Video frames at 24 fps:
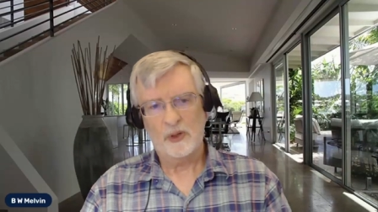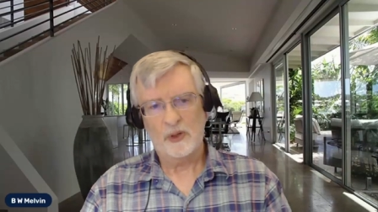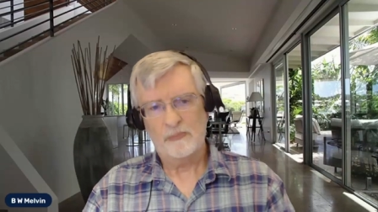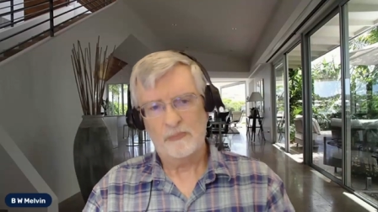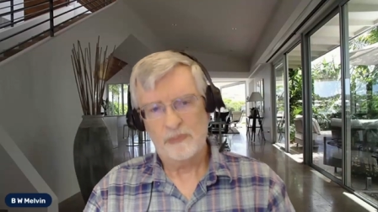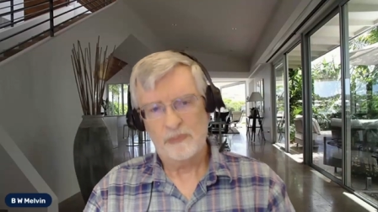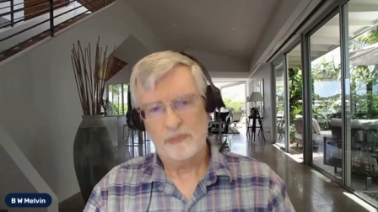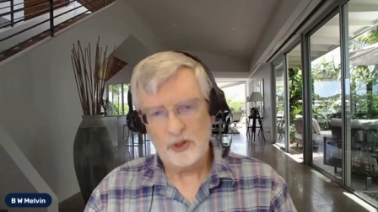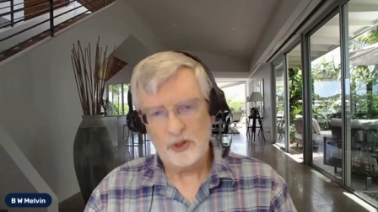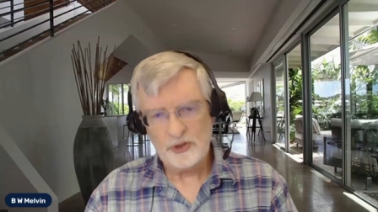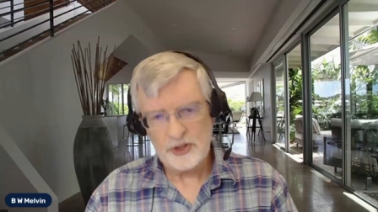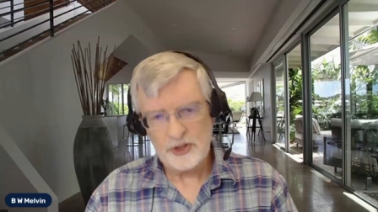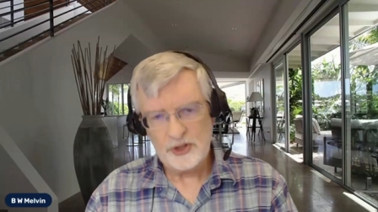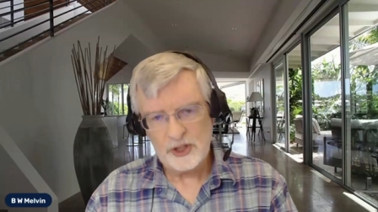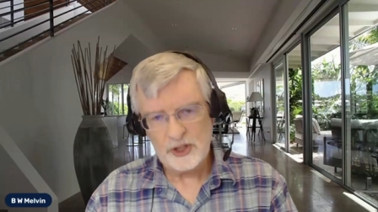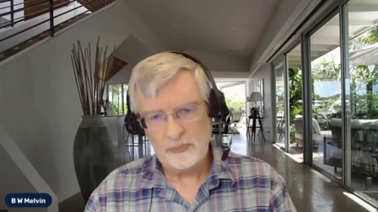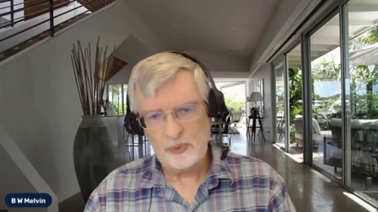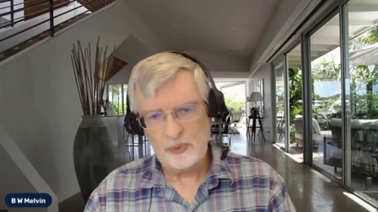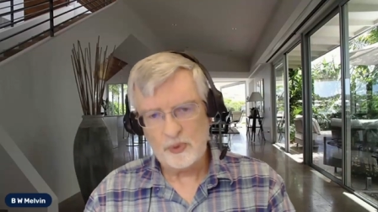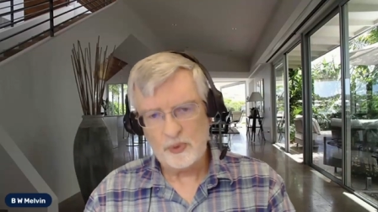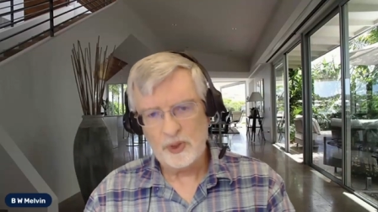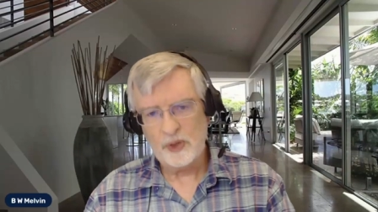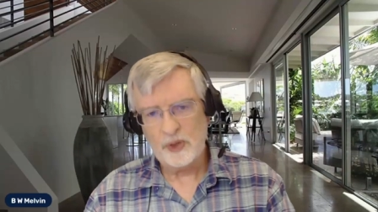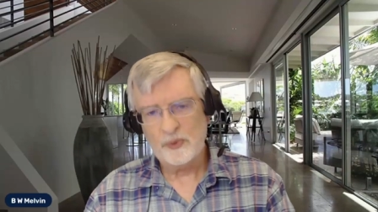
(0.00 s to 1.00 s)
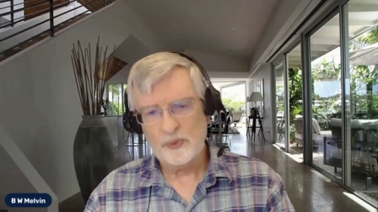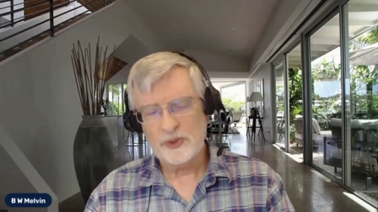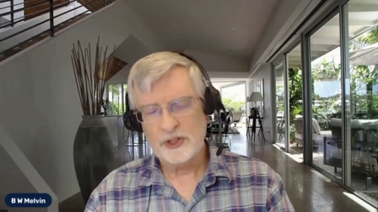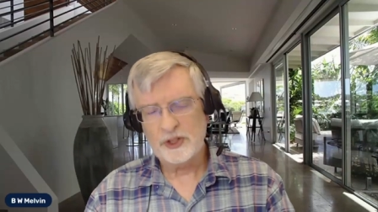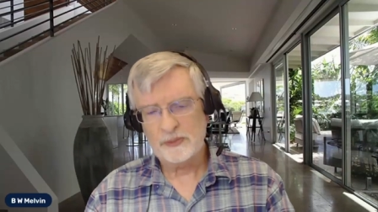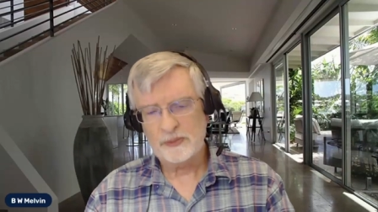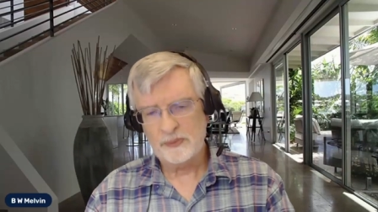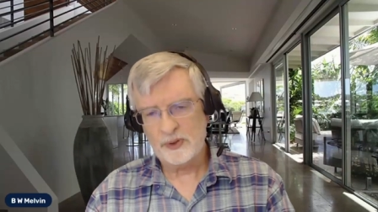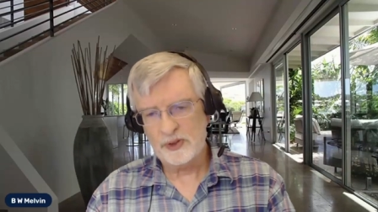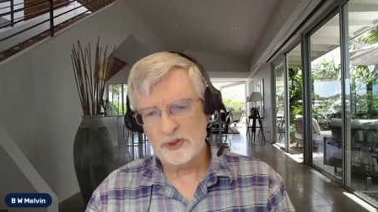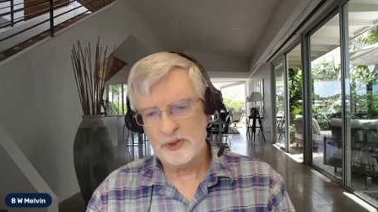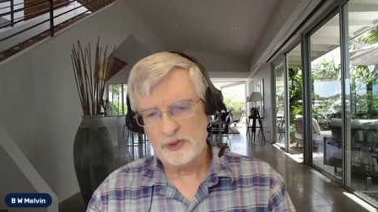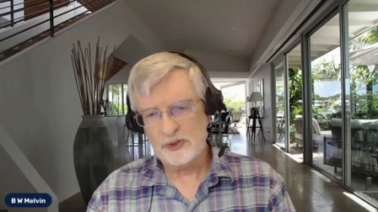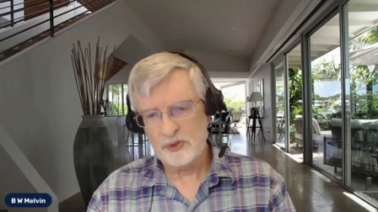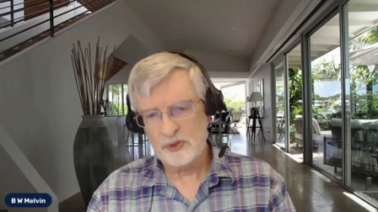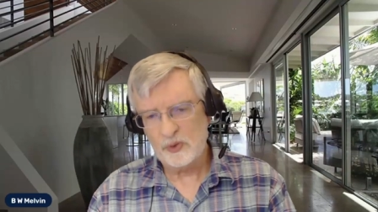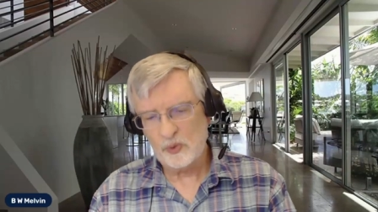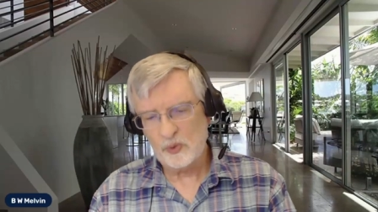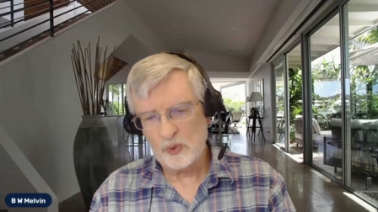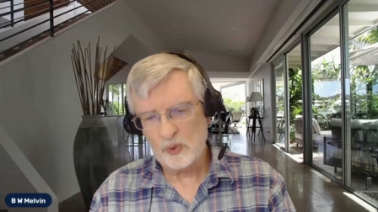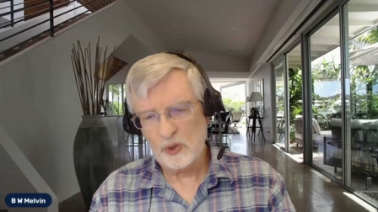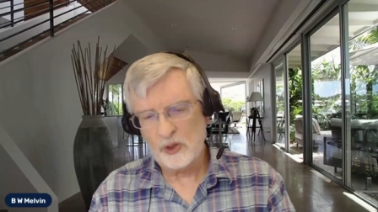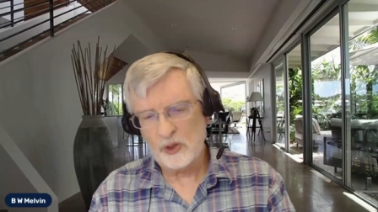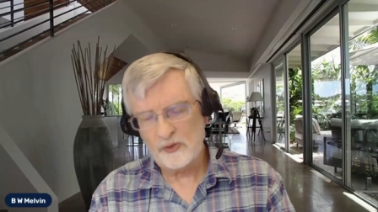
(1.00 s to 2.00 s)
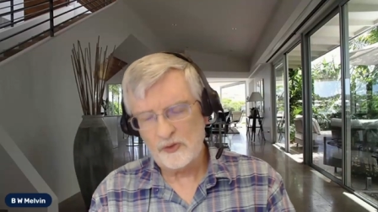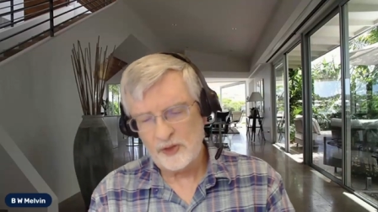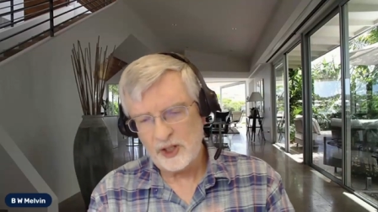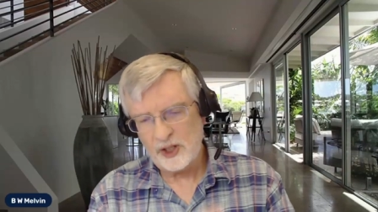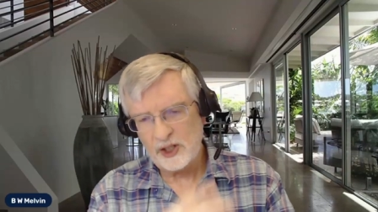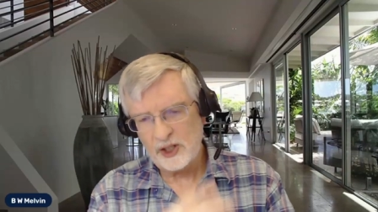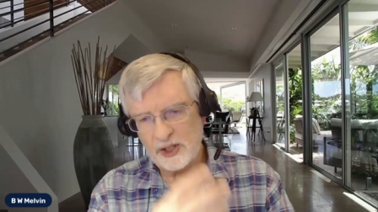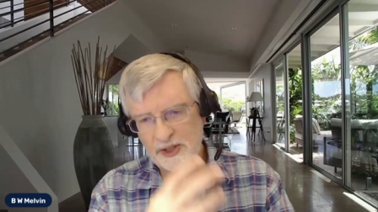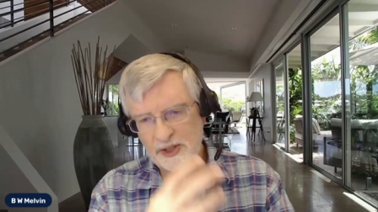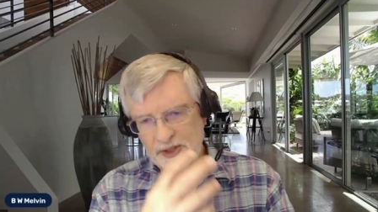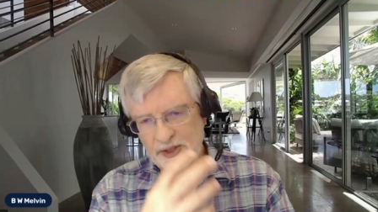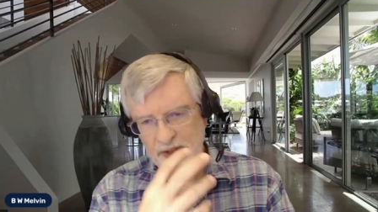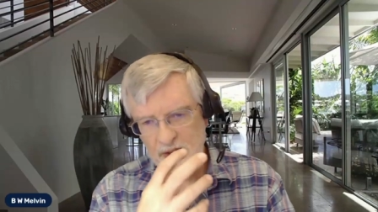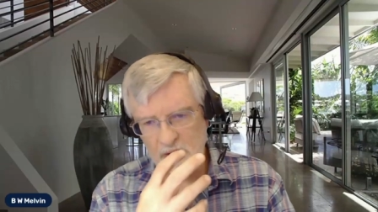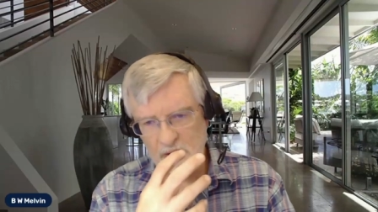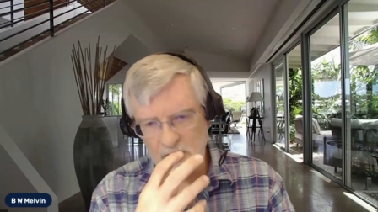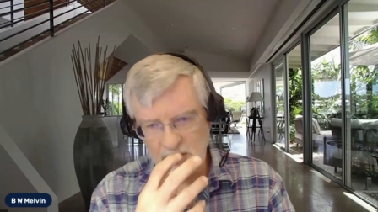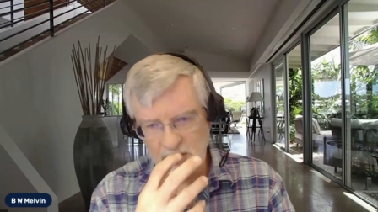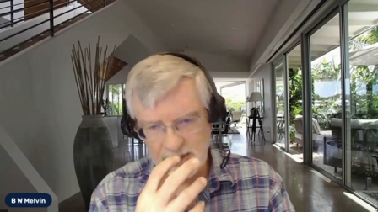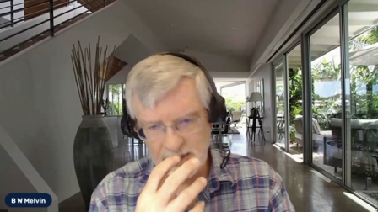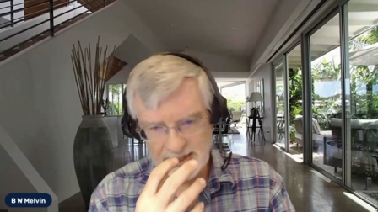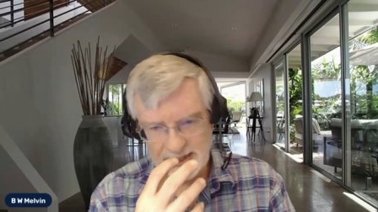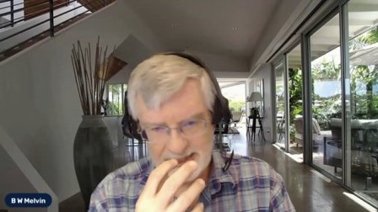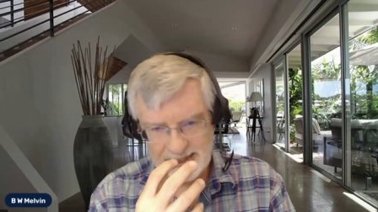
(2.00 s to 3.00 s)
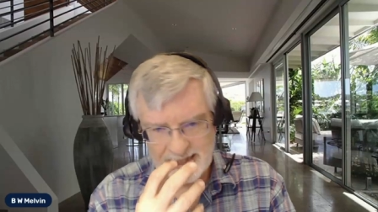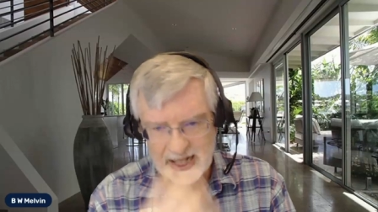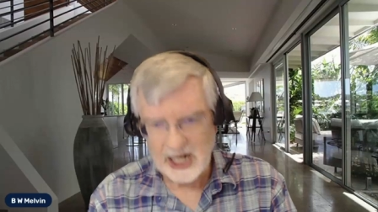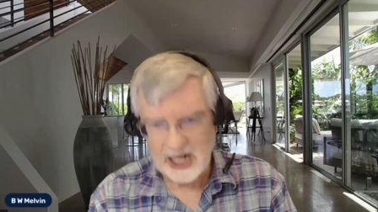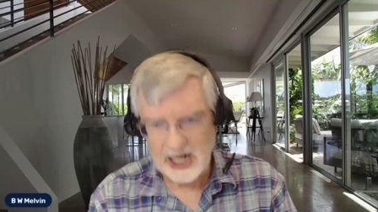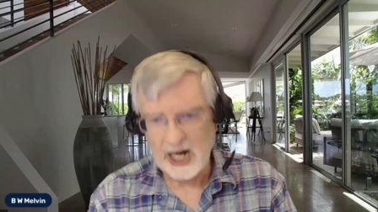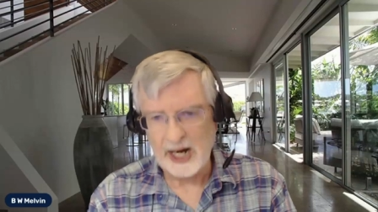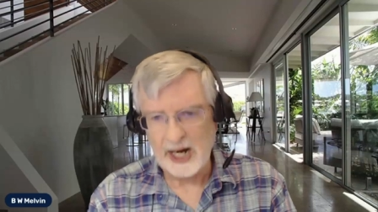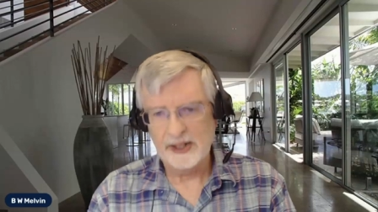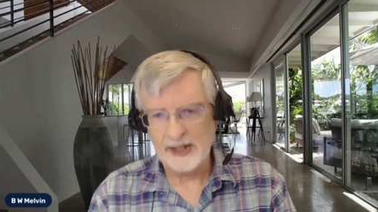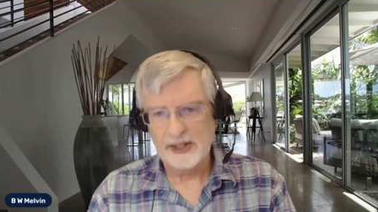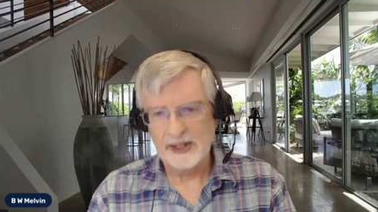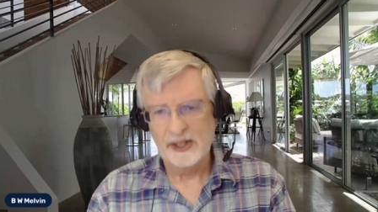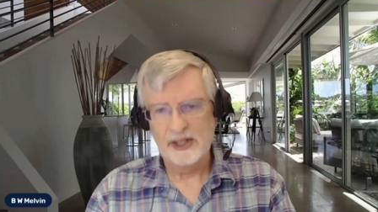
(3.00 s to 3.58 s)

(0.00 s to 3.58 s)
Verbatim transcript: approaching the point when spiritual warfare is getting hot.